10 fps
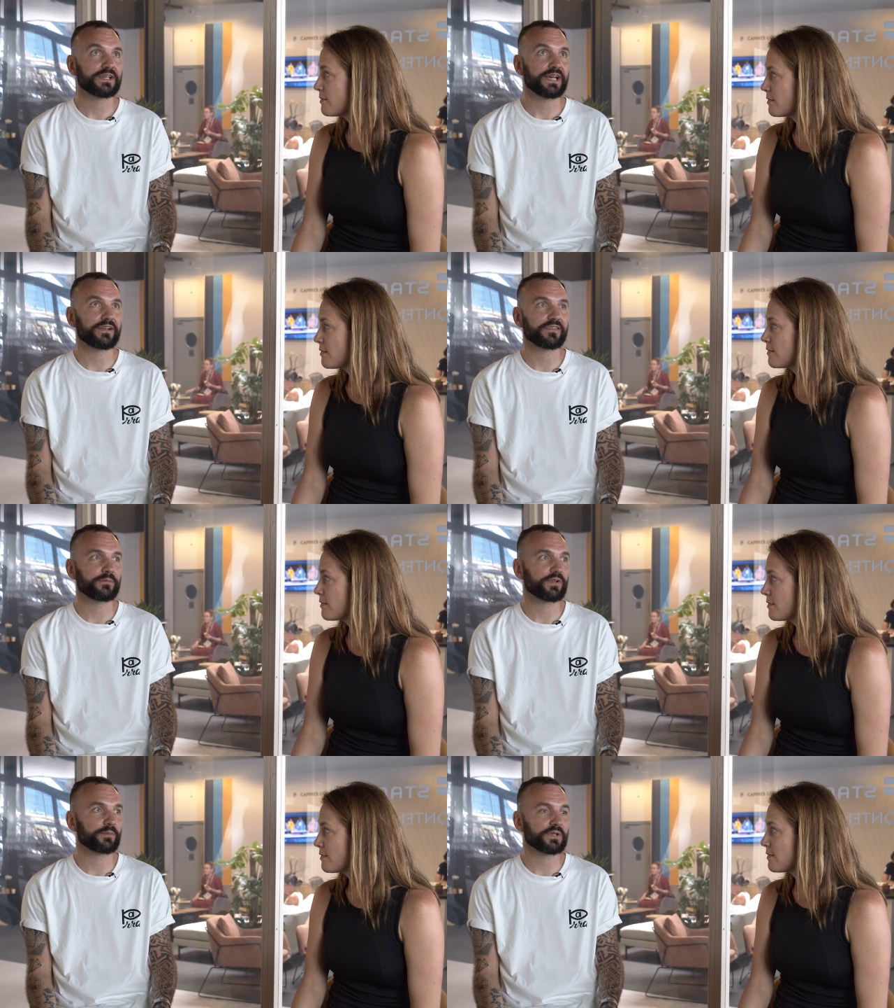Speaker 1: And
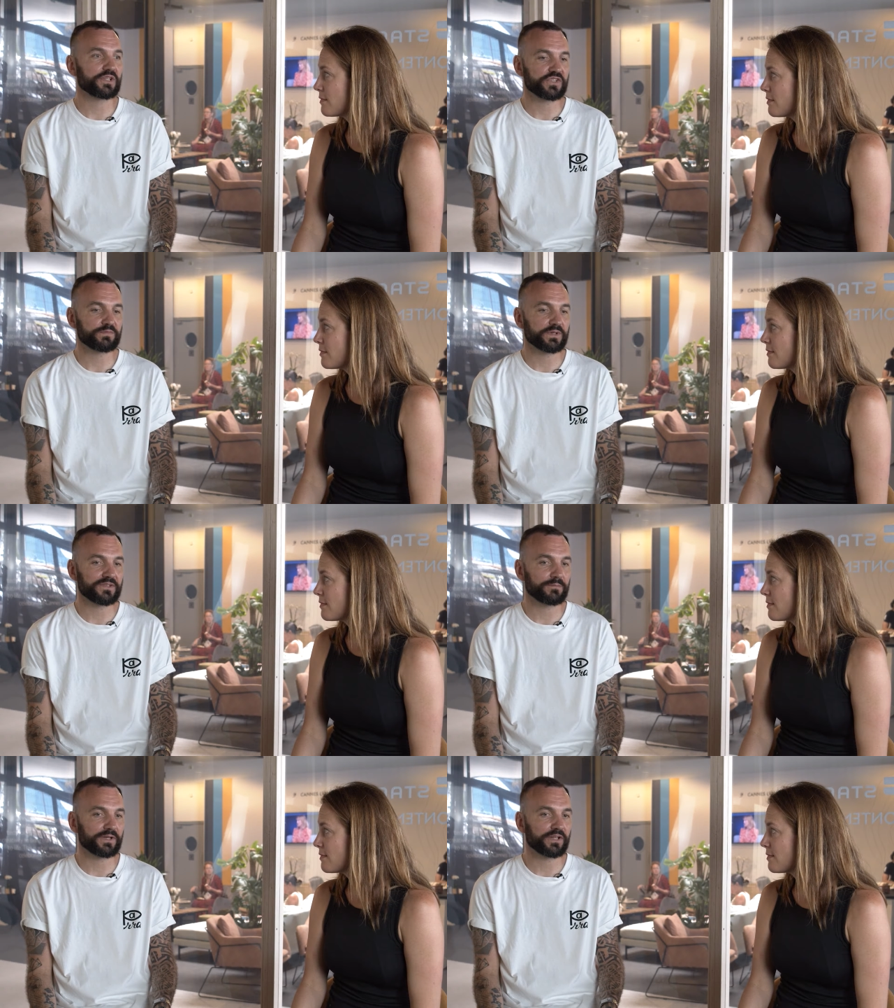some of them can just be
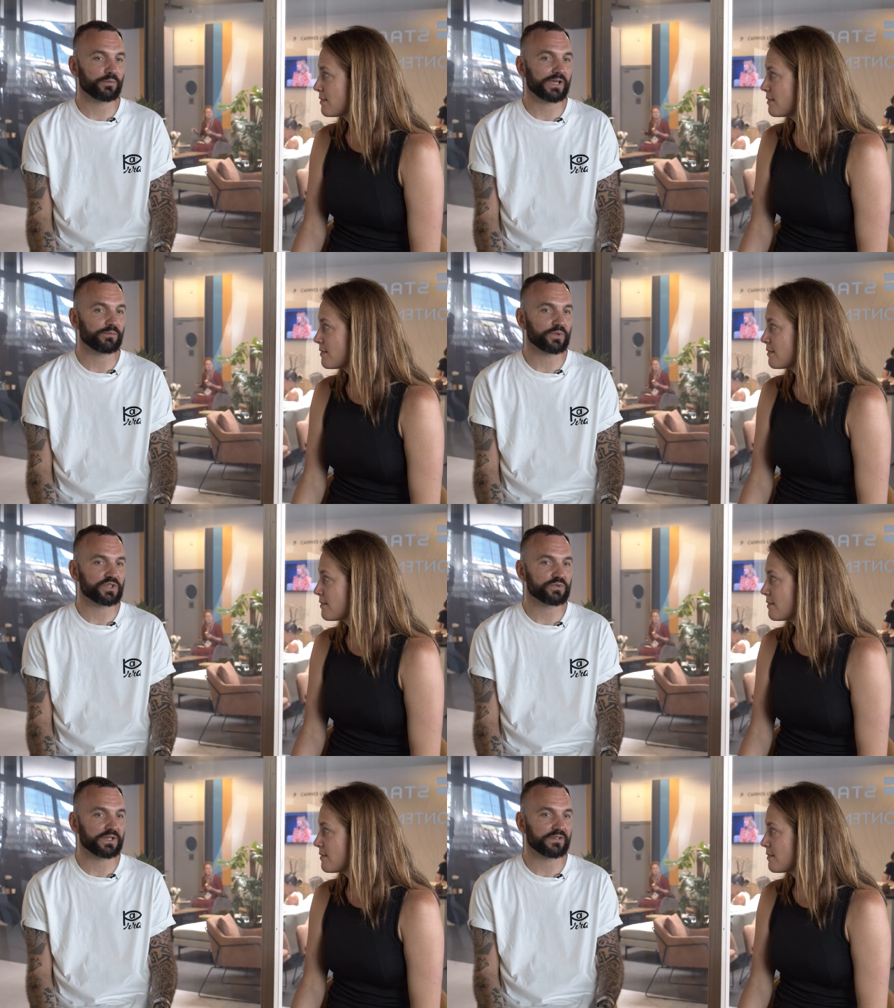simply the way in
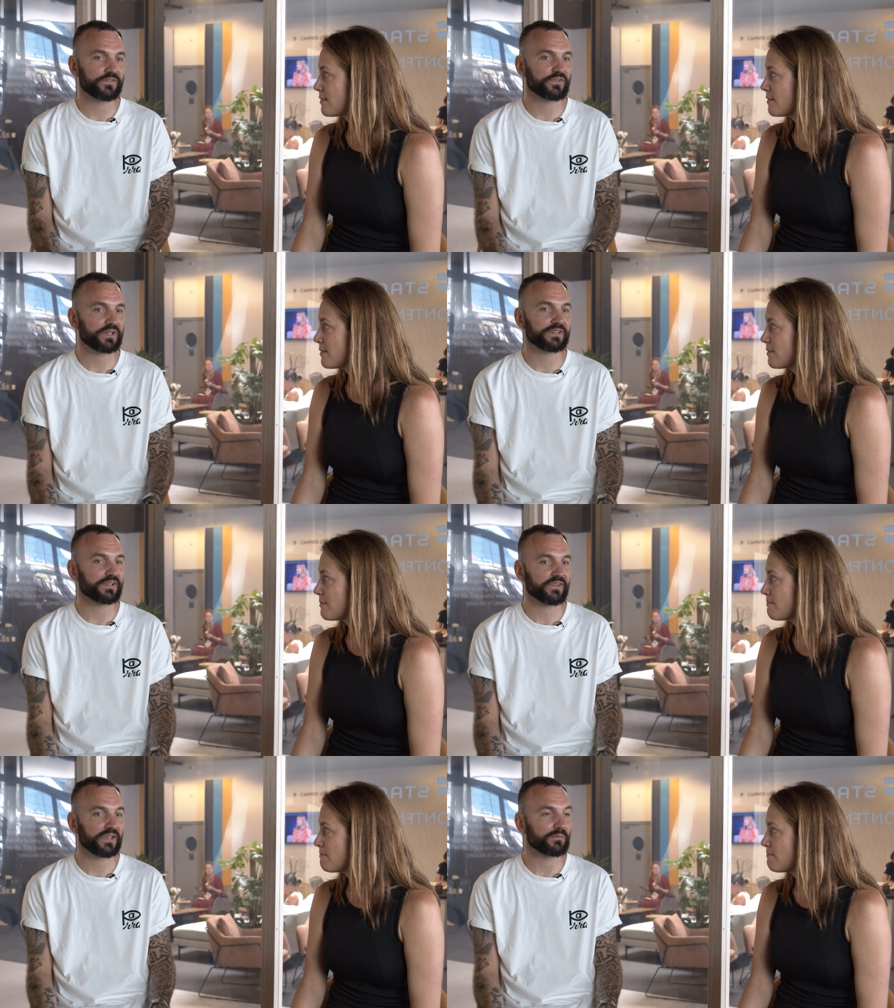which we construct our
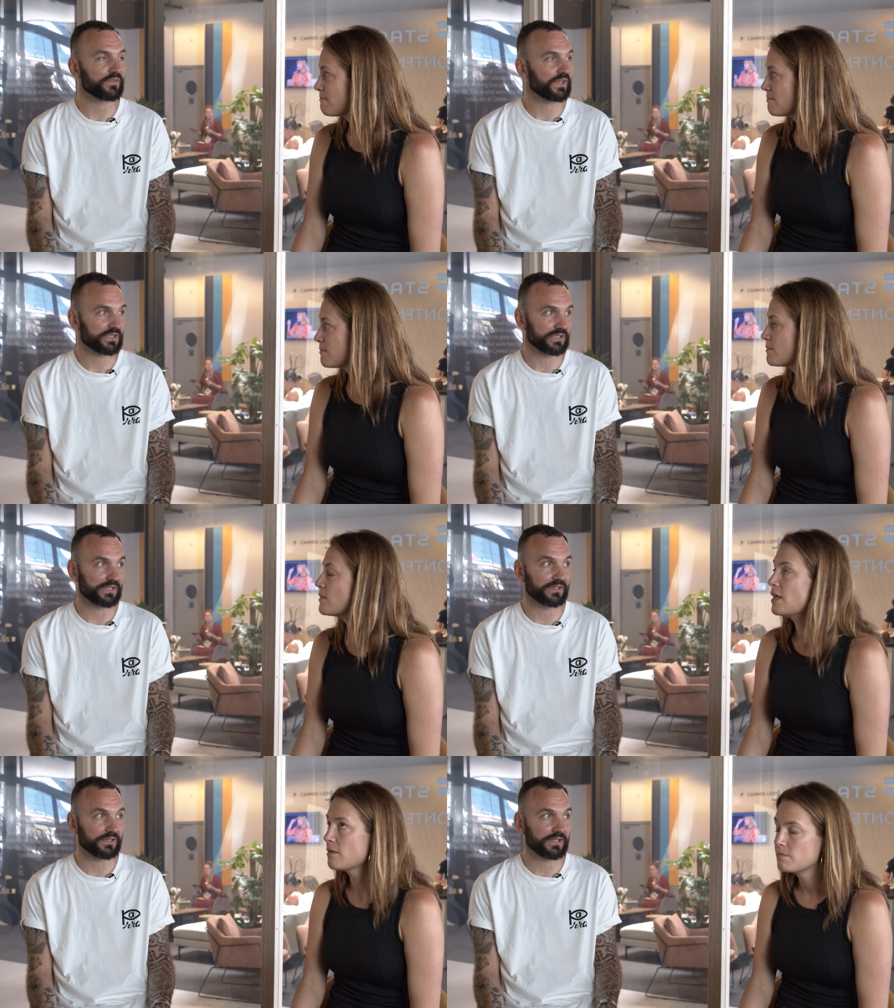teams,
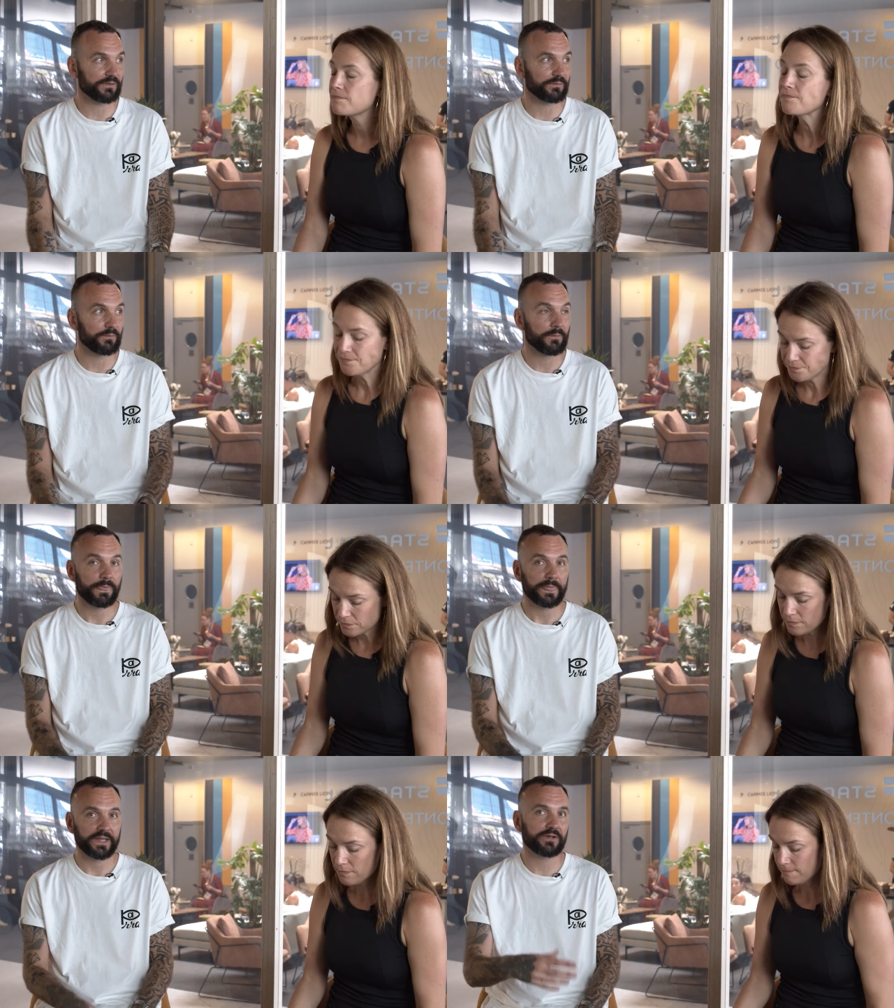actually. Um,
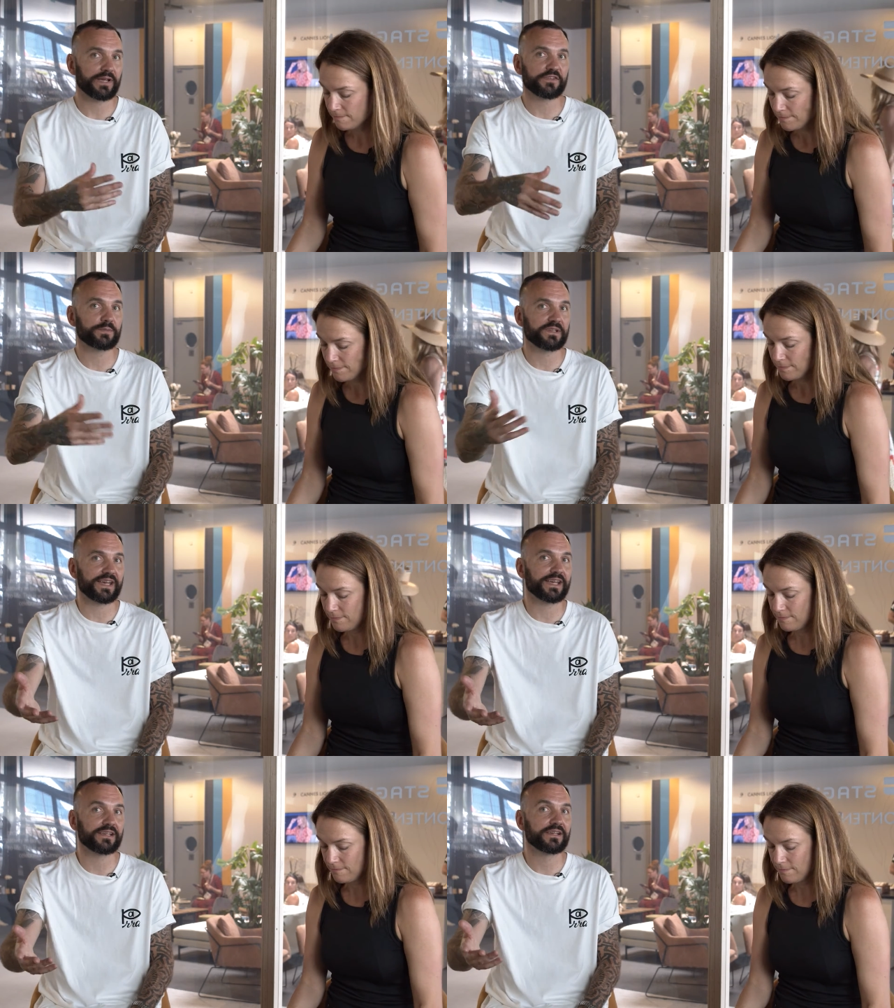they don't have to be
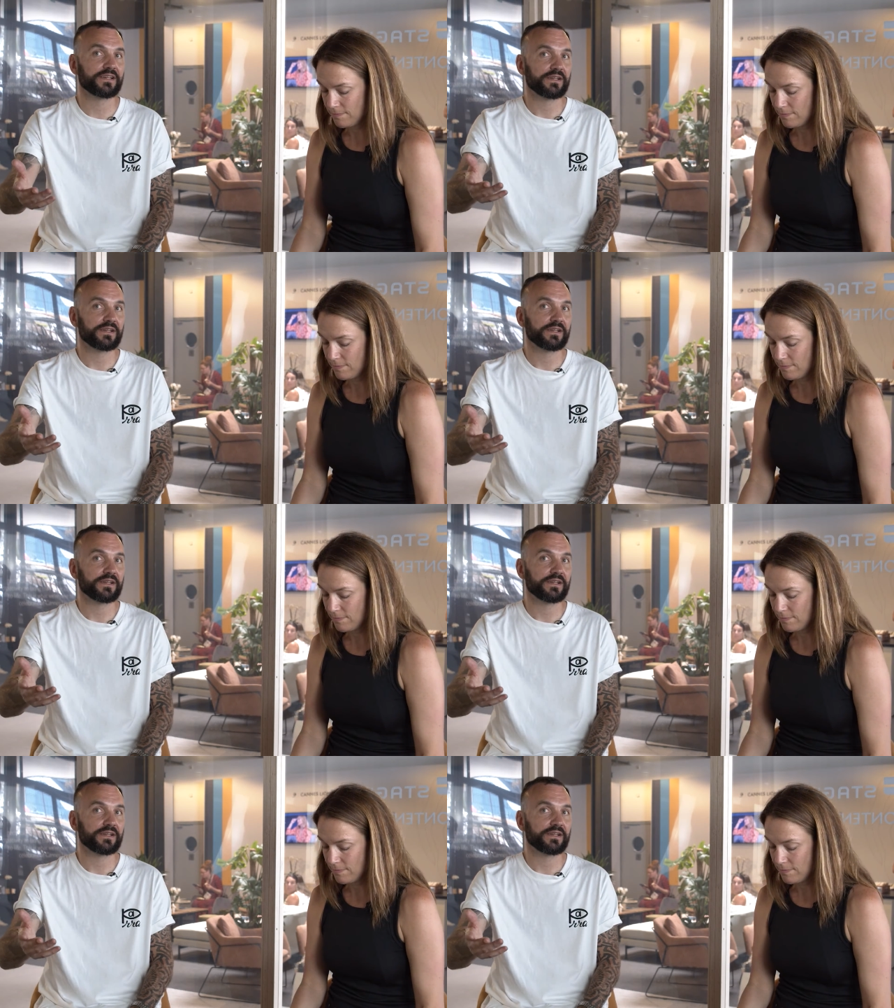tech.